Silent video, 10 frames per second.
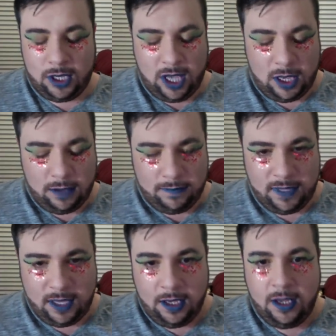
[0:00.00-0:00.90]
Okay.
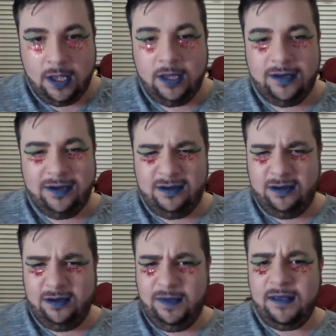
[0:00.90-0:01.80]

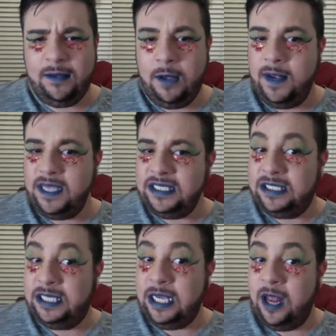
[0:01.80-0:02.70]
Oh, my
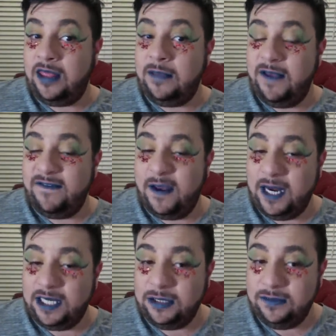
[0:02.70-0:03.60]
skin, I think my
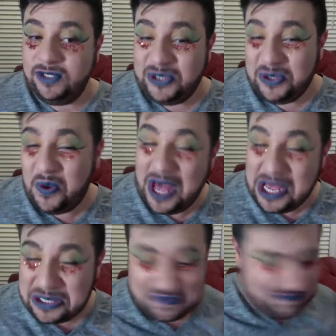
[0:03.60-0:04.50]
foundation was too
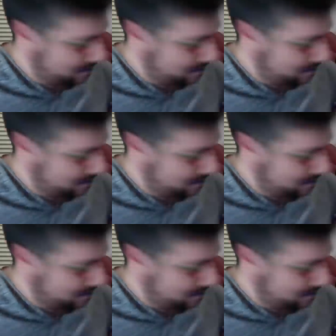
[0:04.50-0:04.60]
much.